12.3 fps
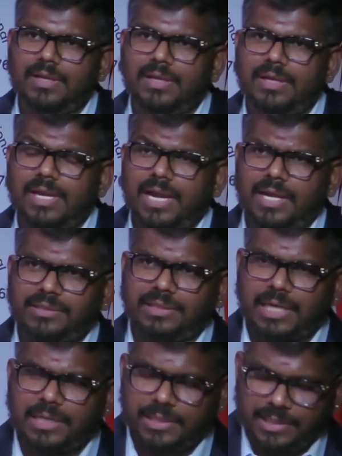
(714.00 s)
And
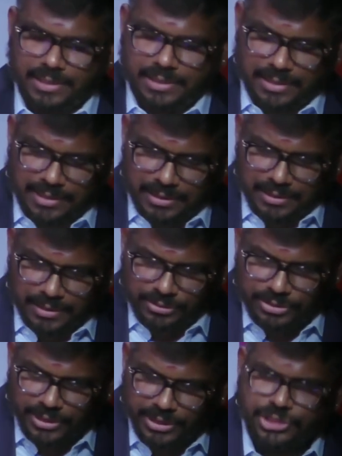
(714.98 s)
that
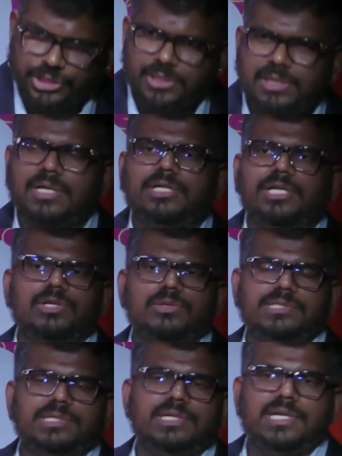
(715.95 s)
tradition continues
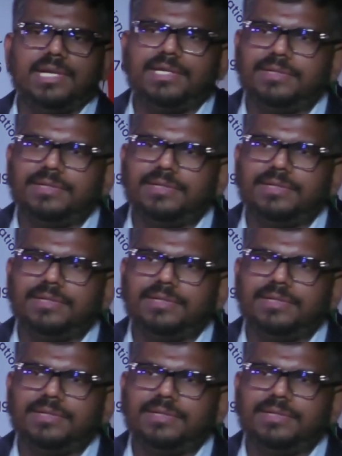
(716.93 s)
till date.